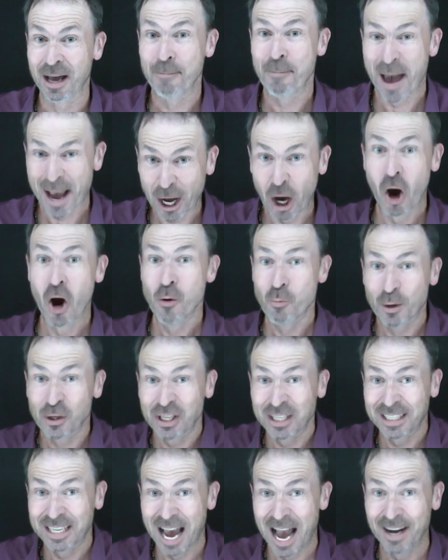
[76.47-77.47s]
Back home where
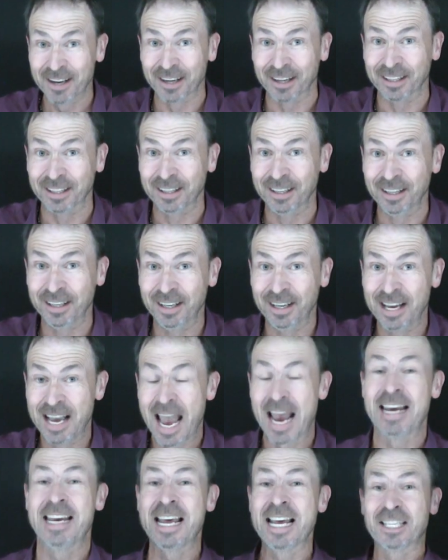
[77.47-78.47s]
she started.
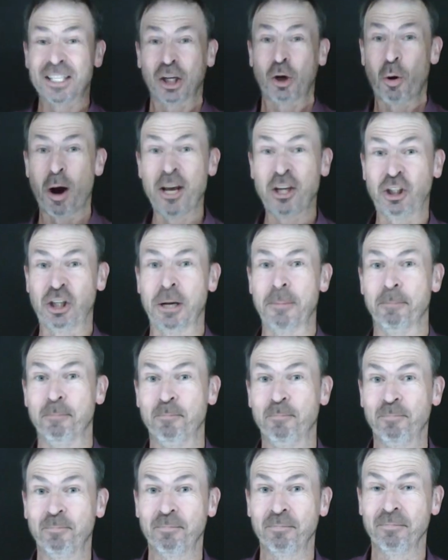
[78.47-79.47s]
And here's the
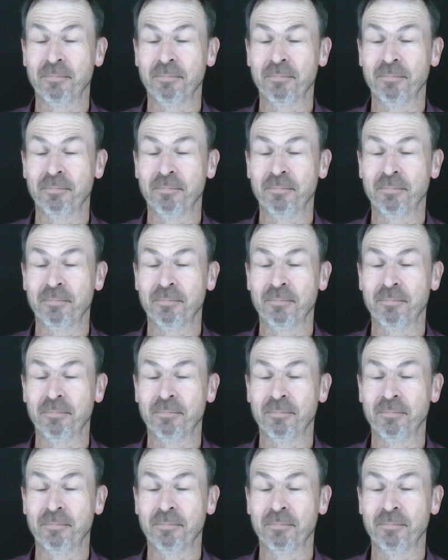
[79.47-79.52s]
question.